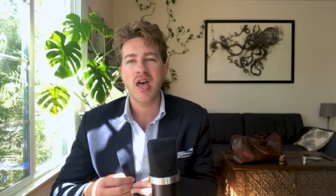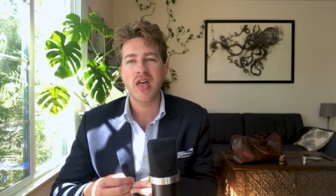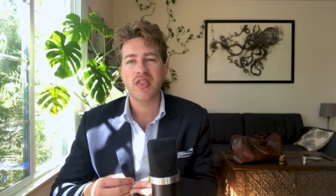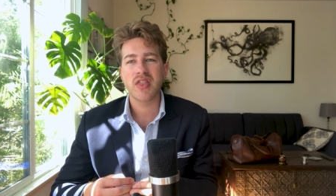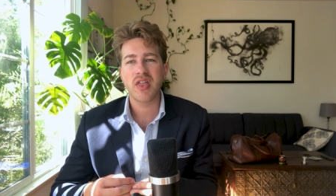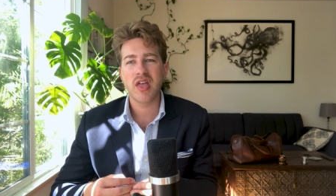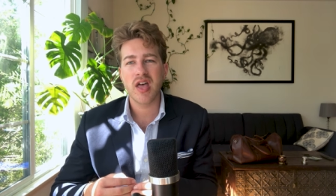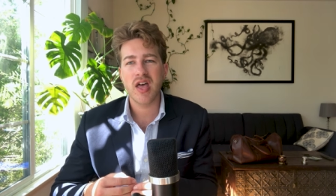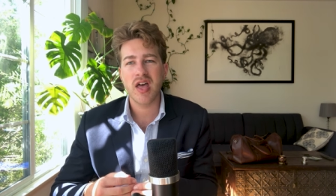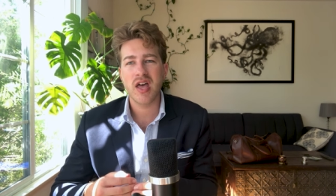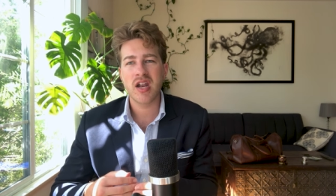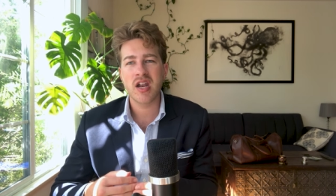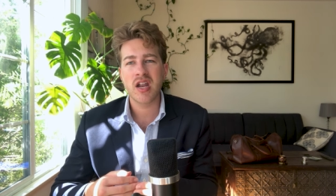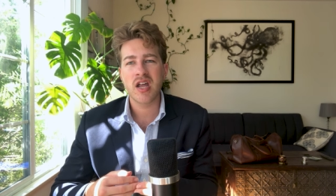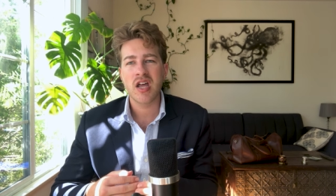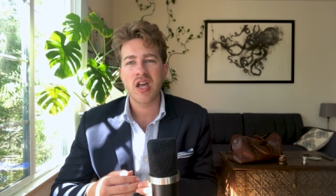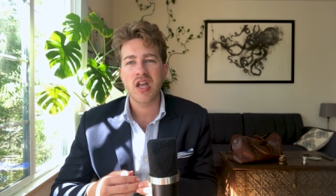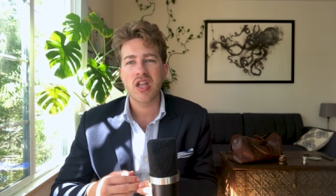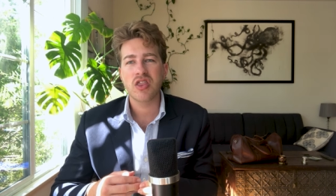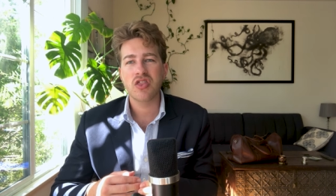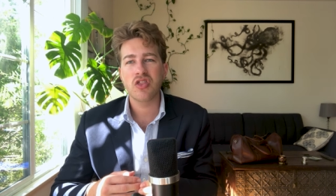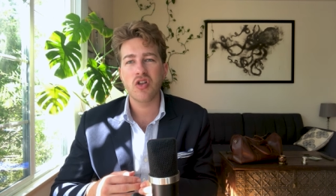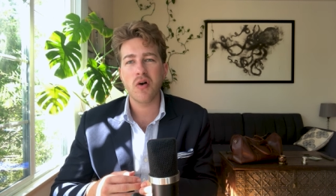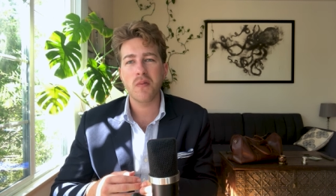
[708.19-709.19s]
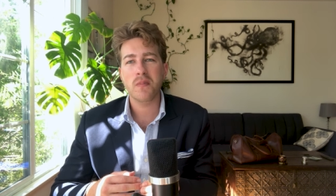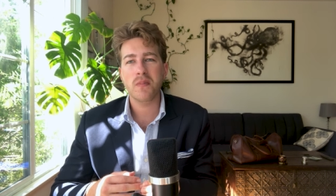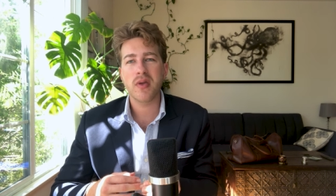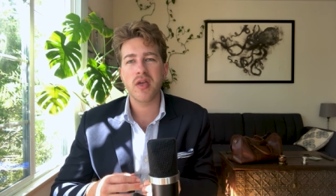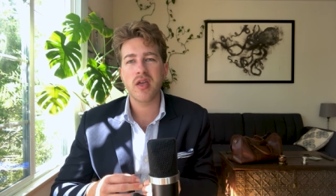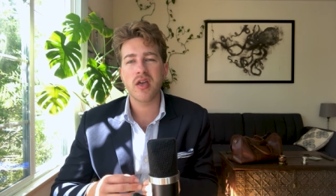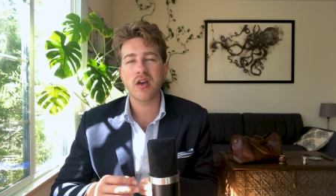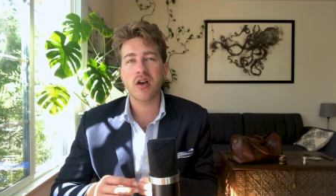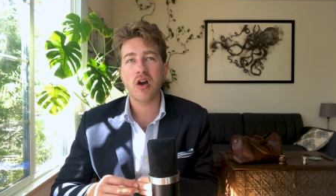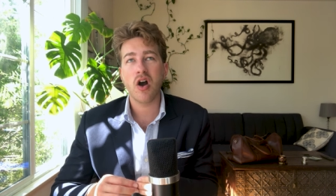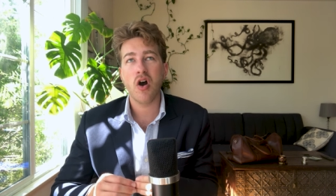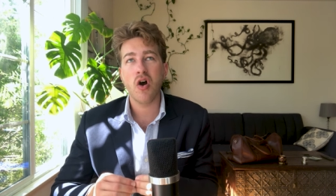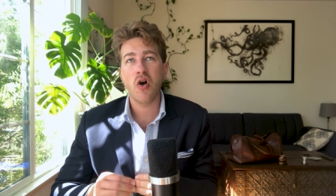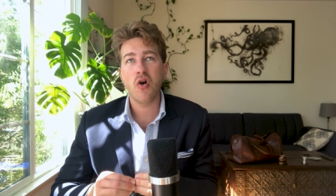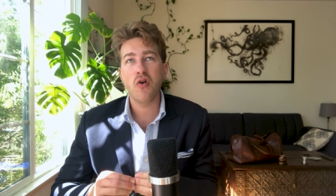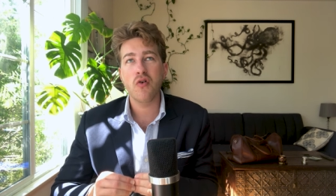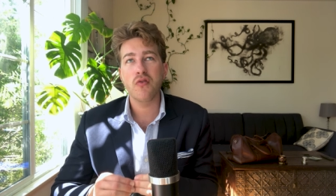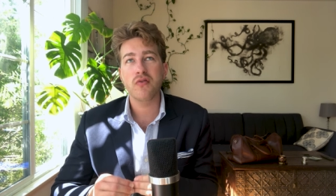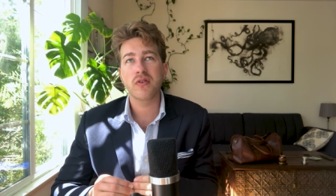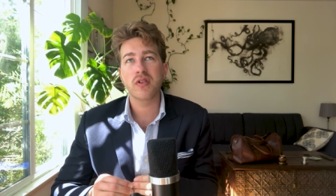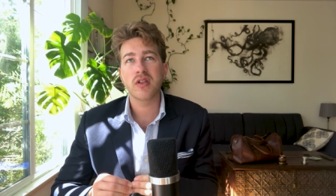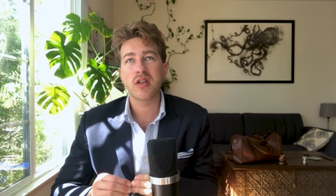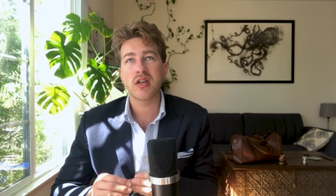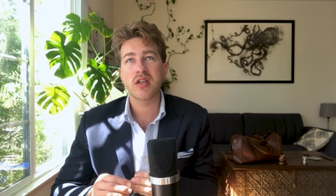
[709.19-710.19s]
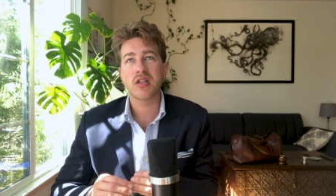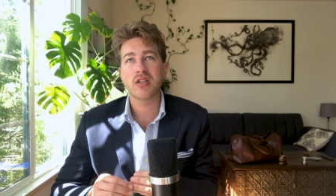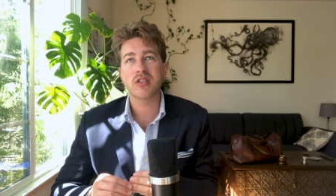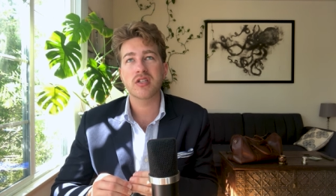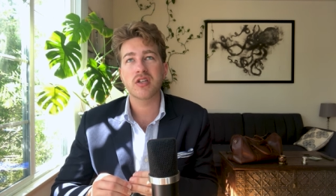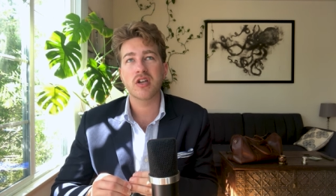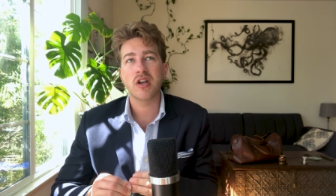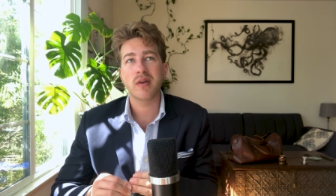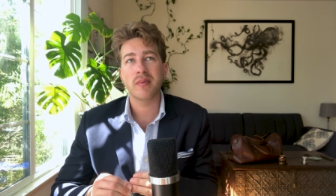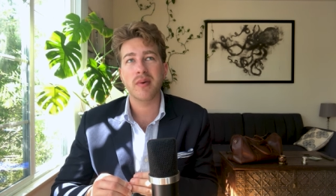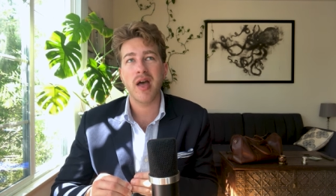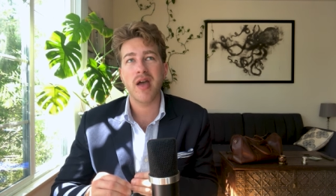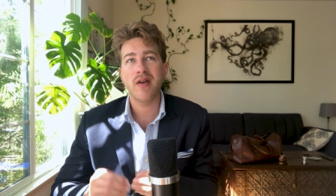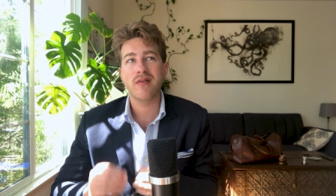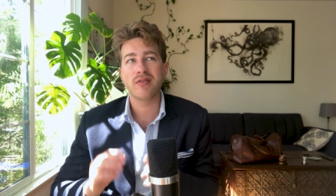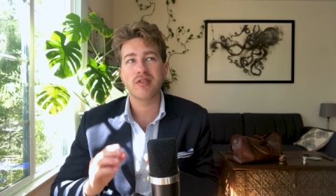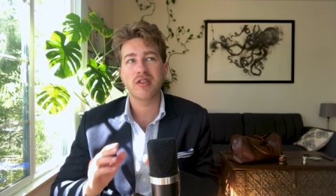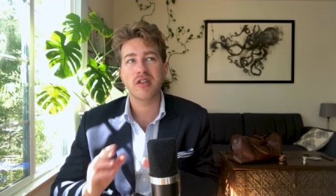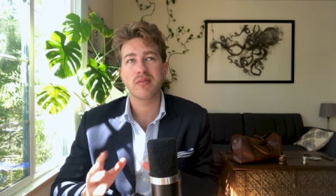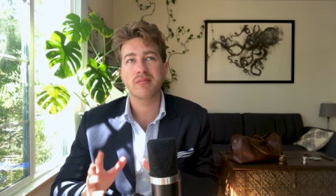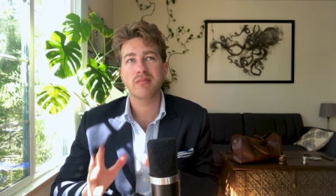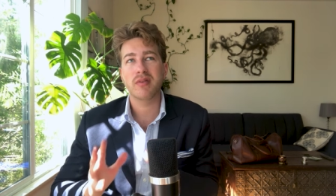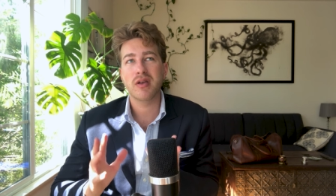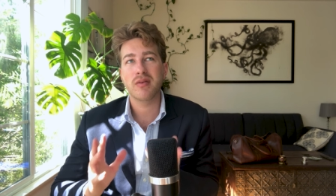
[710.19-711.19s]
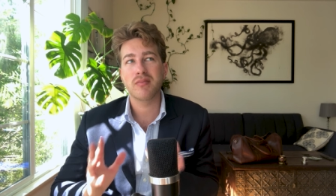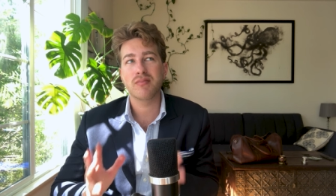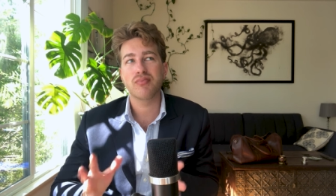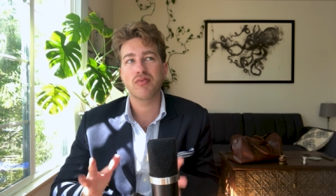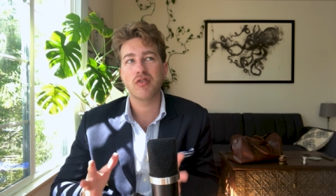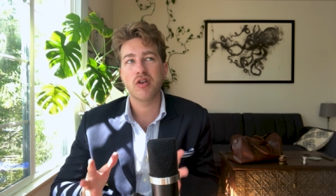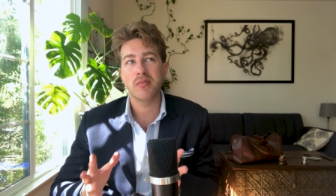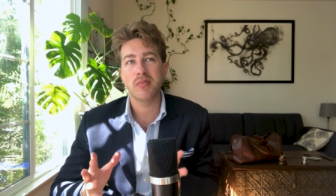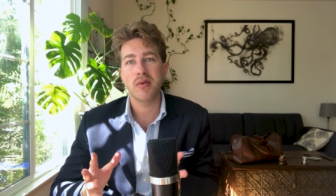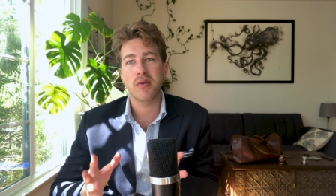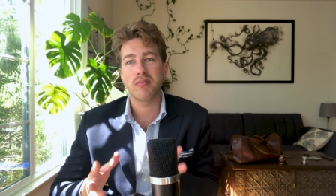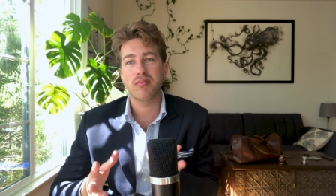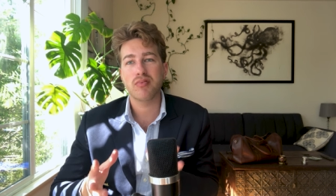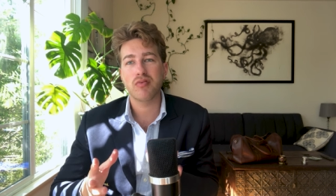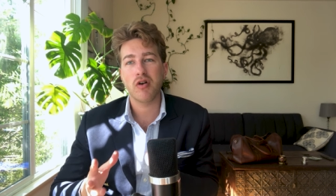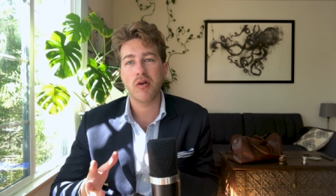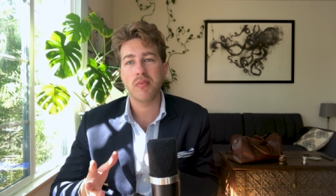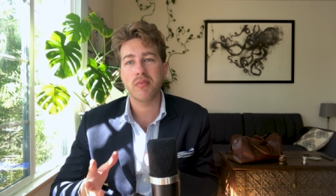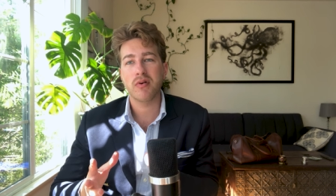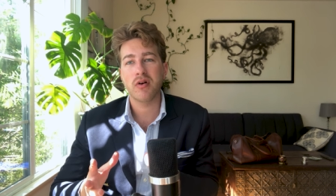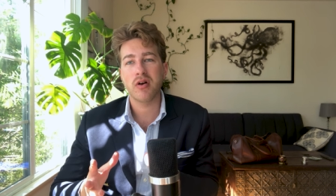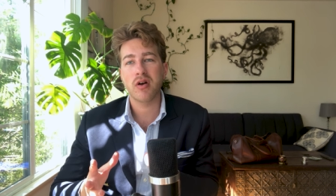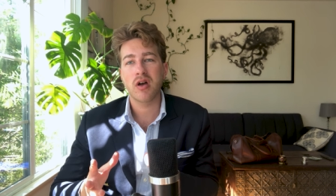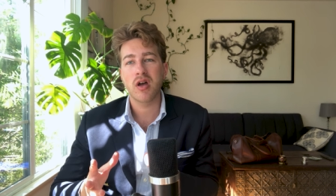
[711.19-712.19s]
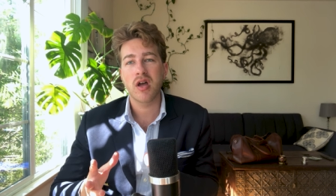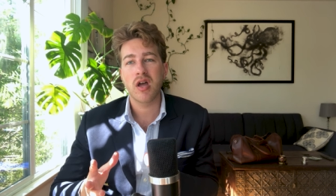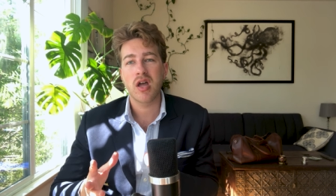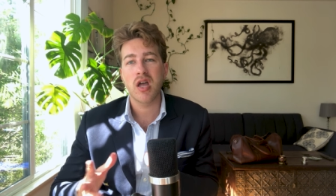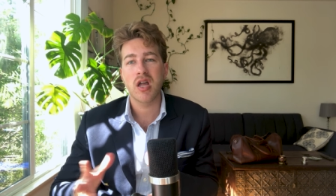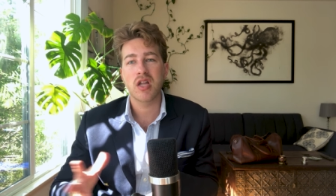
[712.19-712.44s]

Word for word: then not being overly concerned about everything being prim and proper